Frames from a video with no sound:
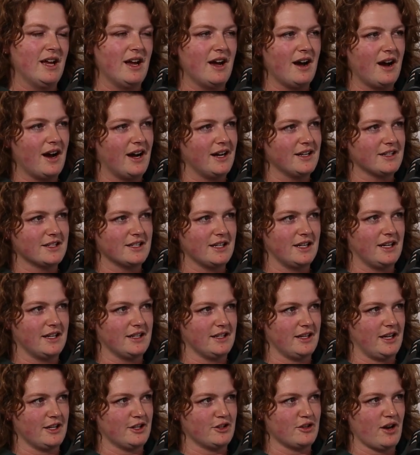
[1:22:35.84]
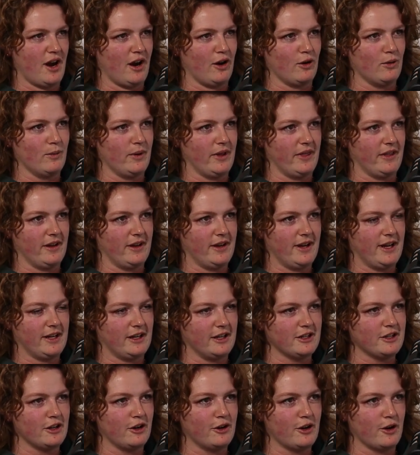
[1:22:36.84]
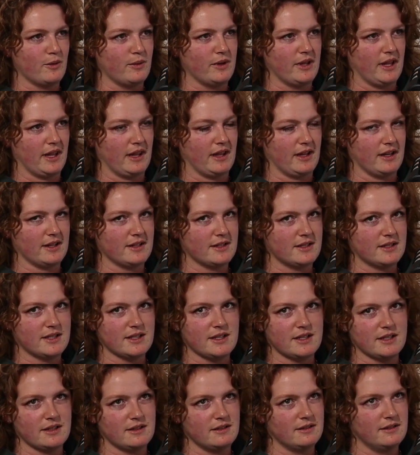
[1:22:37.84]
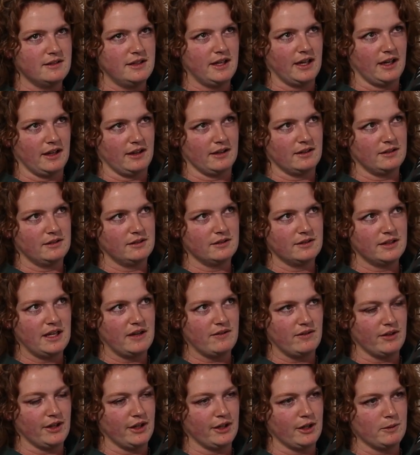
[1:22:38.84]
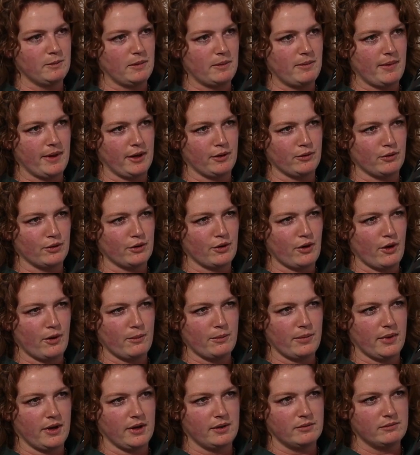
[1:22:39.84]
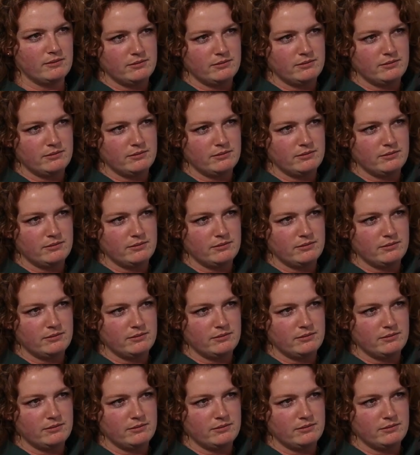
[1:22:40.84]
I struggle with it, and I don't know whether that's, ever going to be better or not. But.